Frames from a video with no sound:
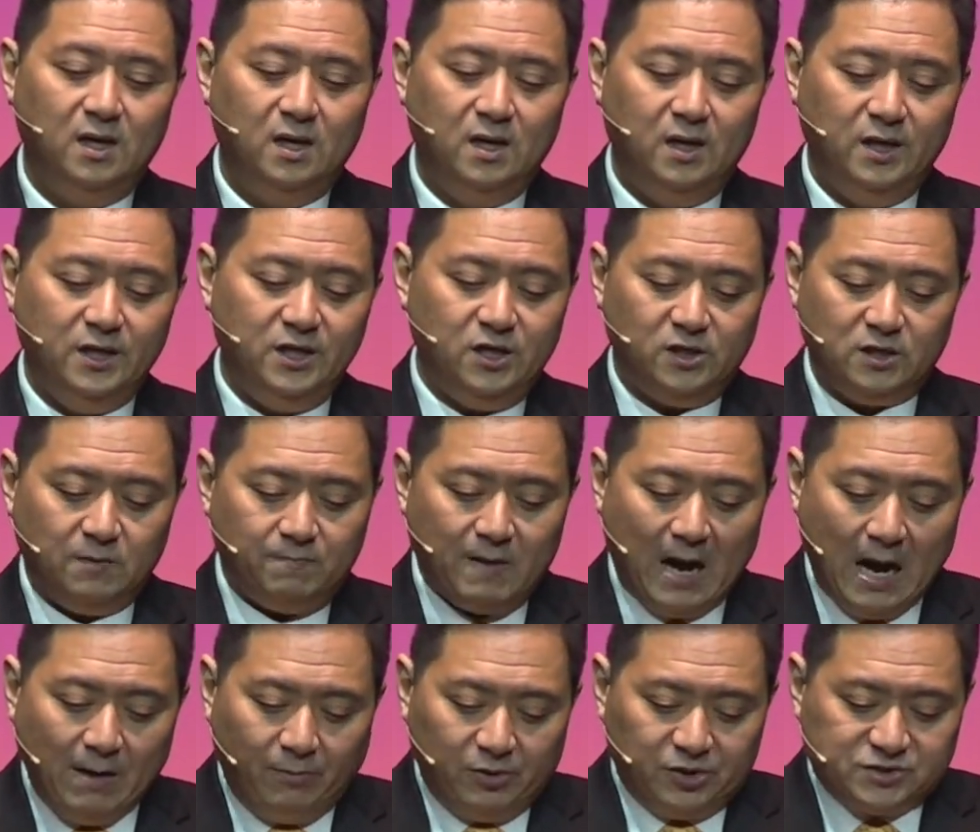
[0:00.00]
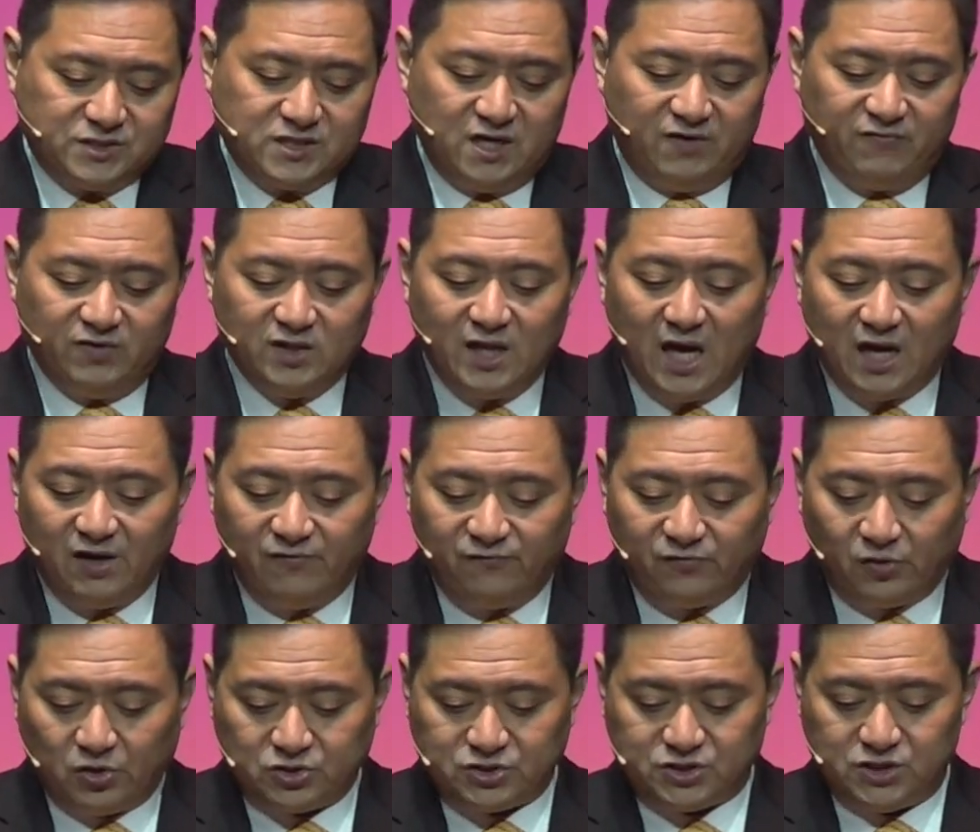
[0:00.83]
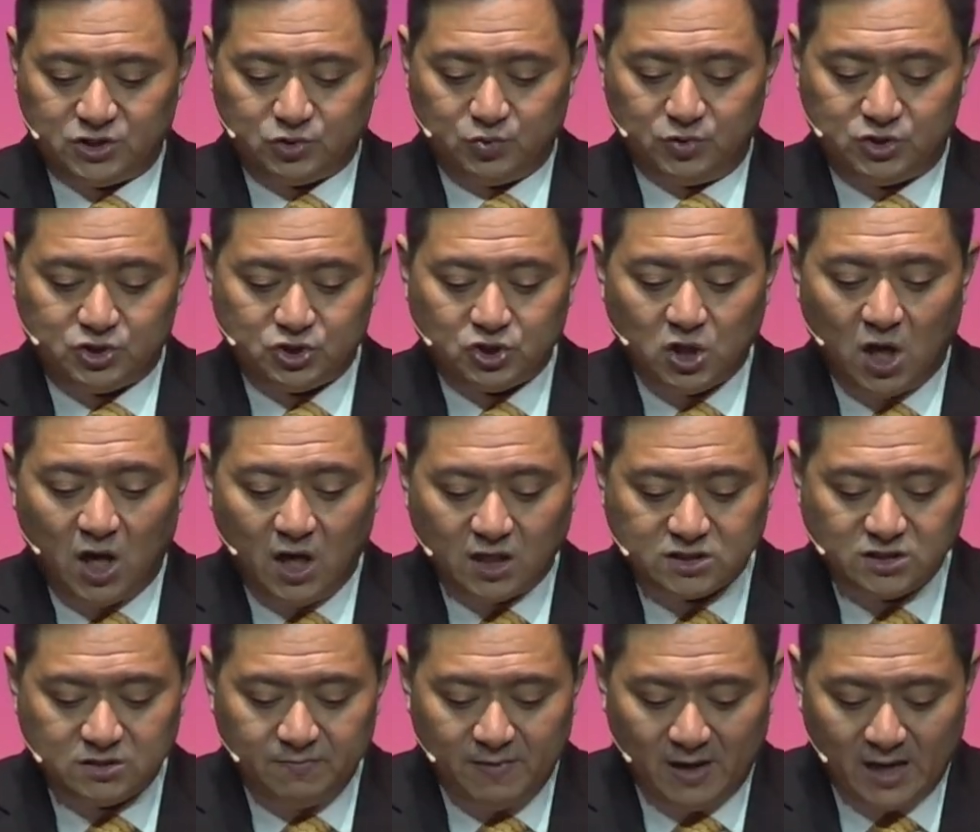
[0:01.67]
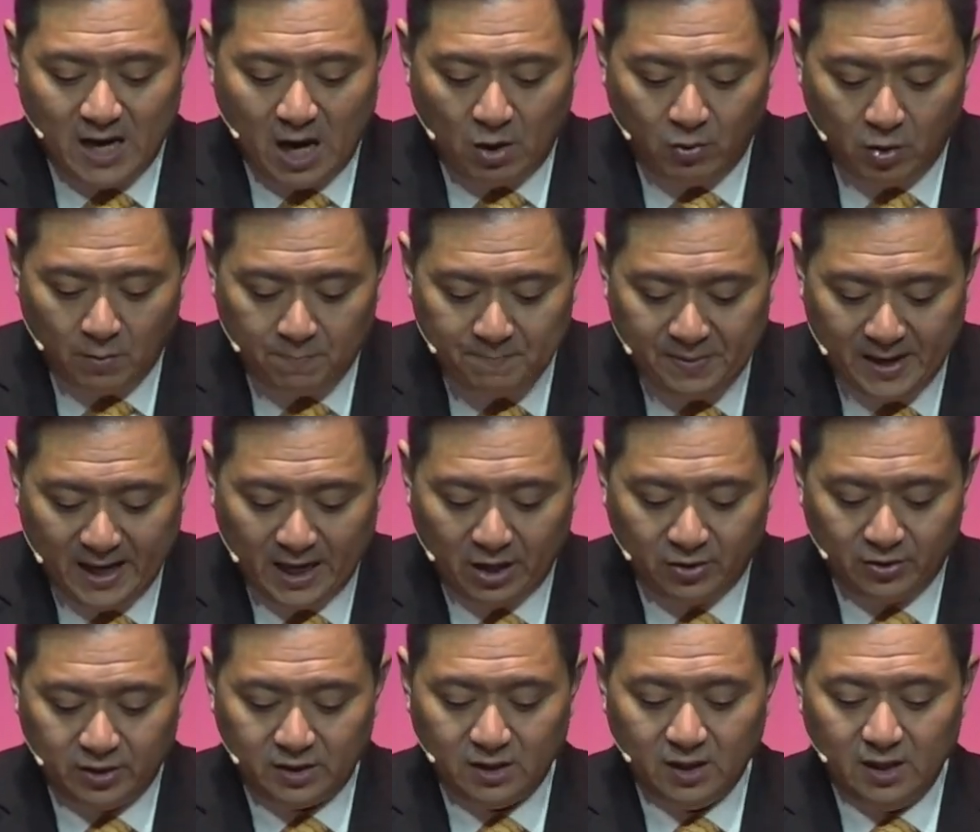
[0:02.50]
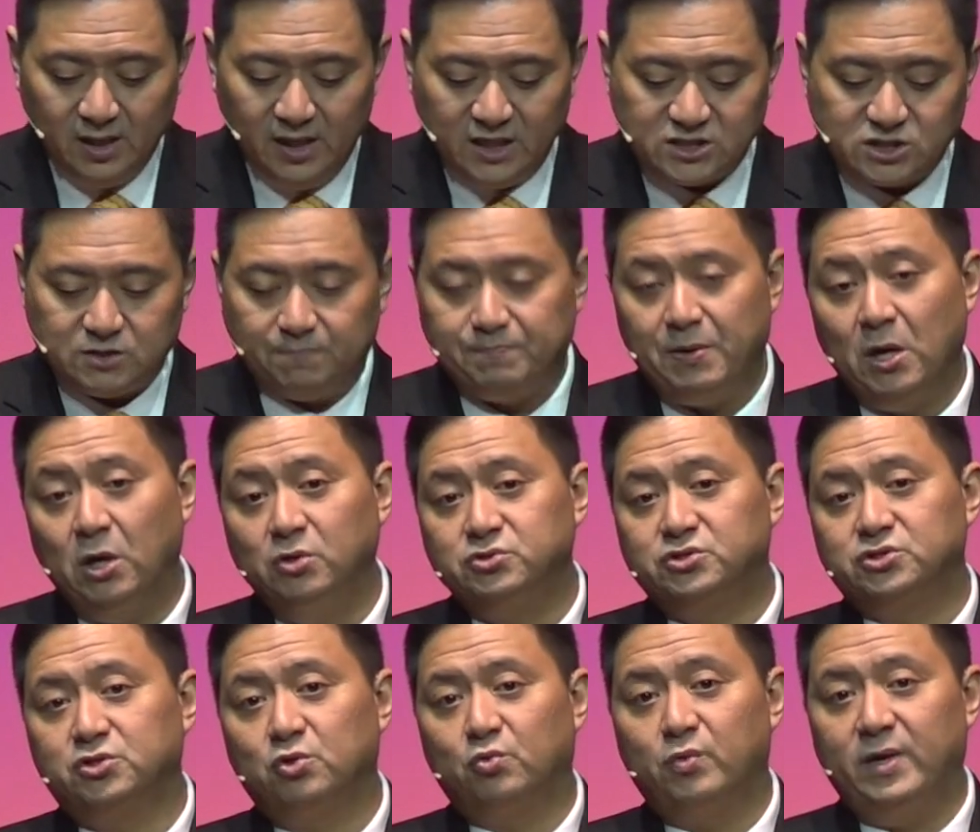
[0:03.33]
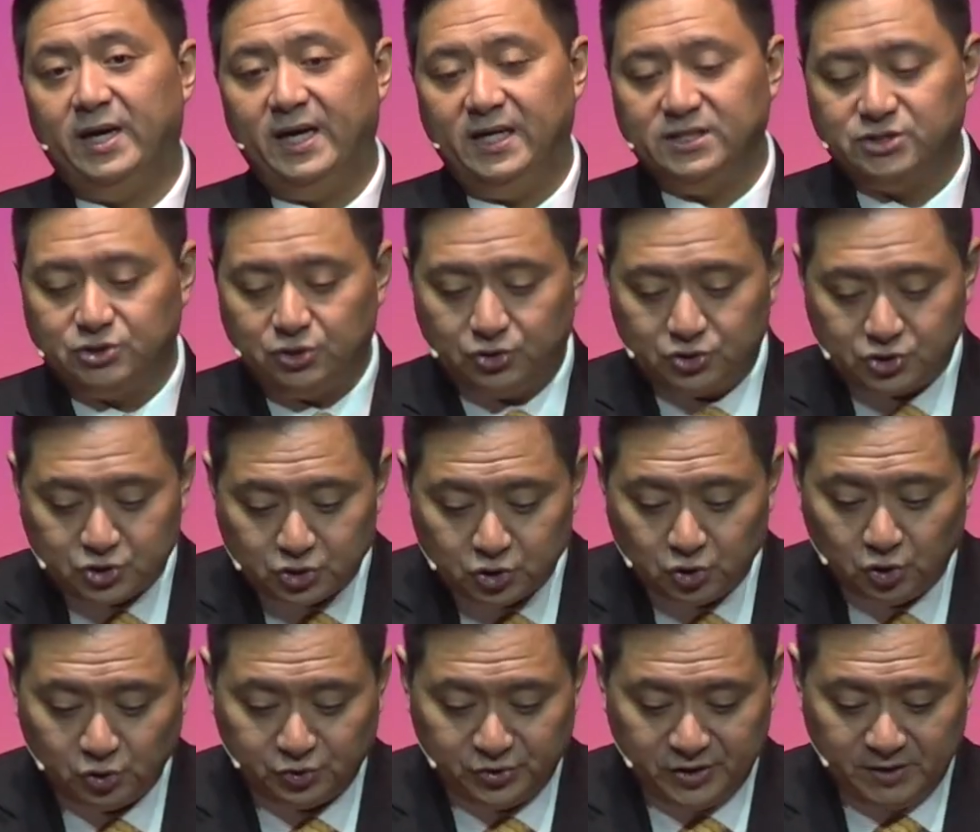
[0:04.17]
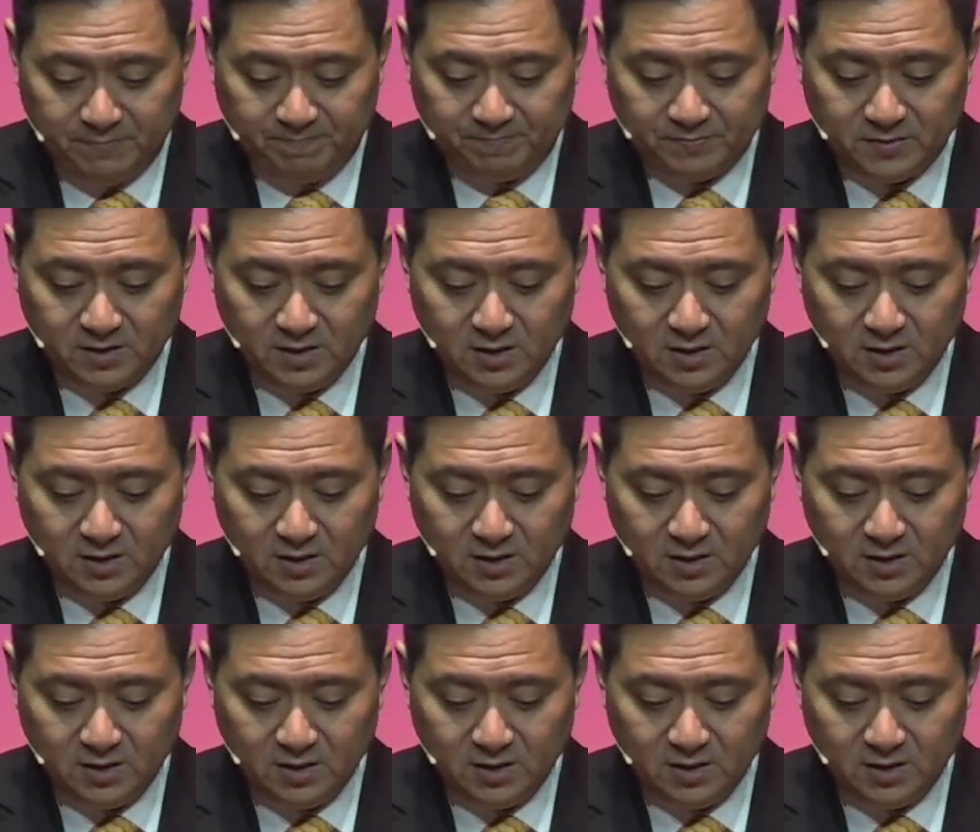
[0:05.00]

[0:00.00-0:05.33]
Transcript: You know, the Bible doesn't have a lot of verses which talks about how a parent is supposed to raise their children,